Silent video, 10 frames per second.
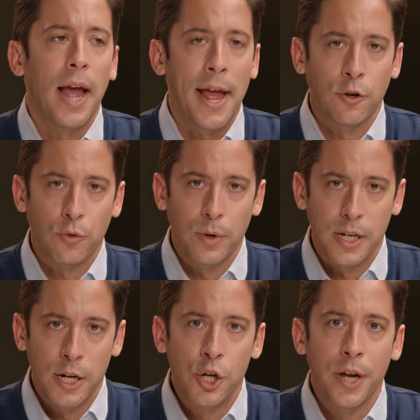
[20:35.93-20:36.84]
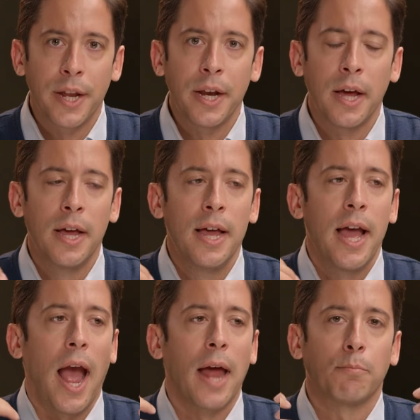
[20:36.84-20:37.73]
and tradition
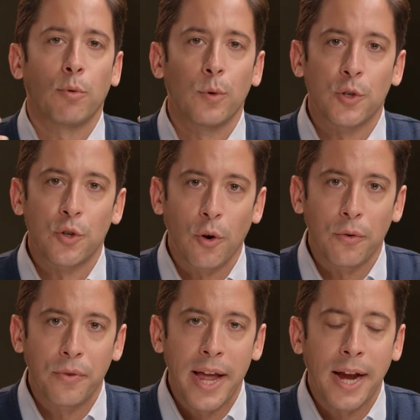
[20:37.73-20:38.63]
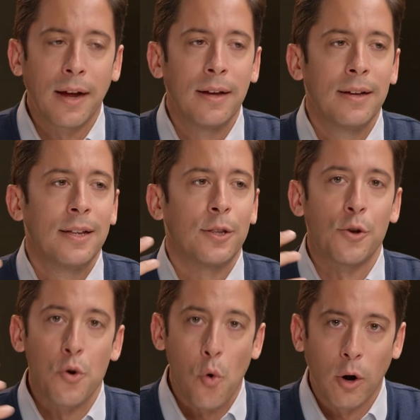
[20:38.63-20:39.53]
and preserving the
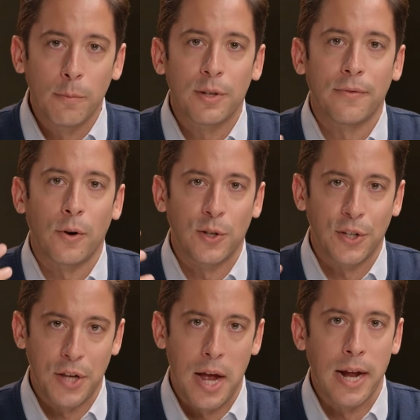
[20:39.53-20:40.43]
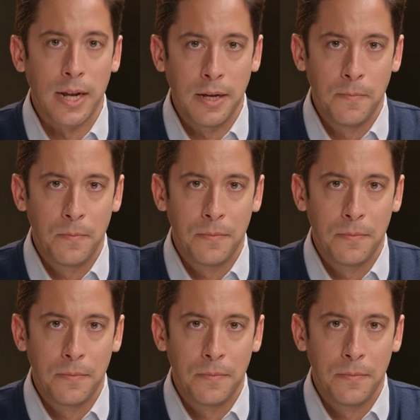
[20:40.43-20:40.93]
norms of our society.